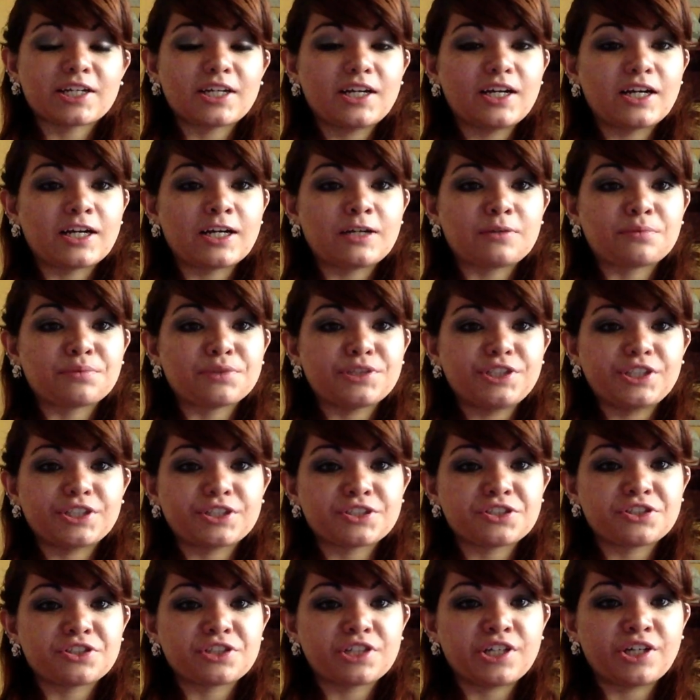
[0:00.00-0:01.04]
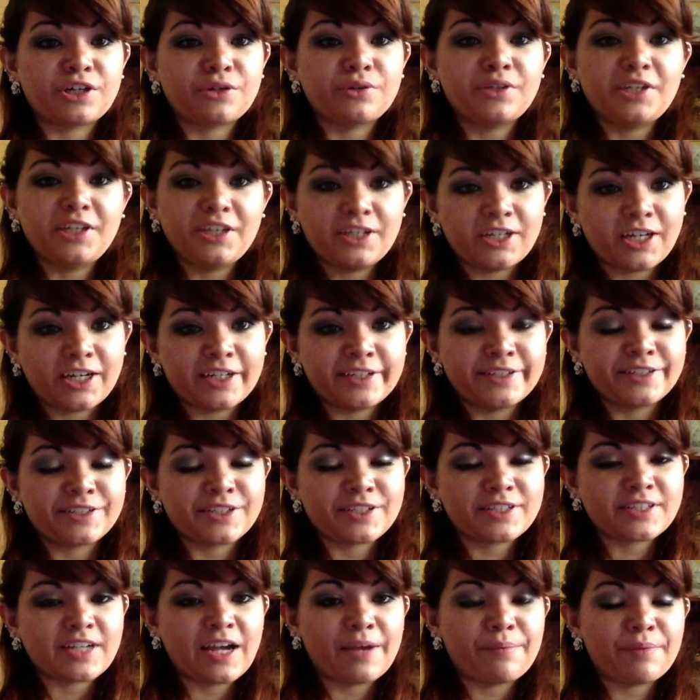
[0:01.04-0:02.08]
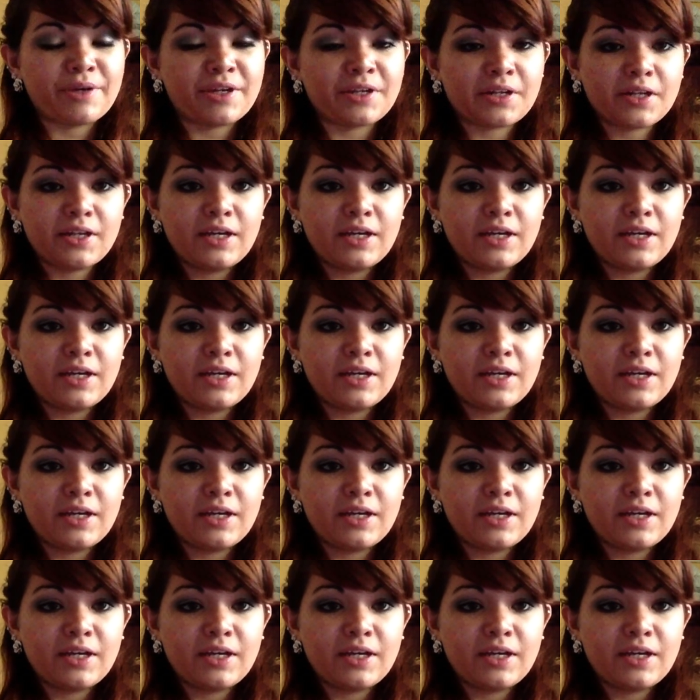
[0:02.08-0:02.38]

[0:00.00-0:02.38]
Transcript: a couple years ago he got an assignment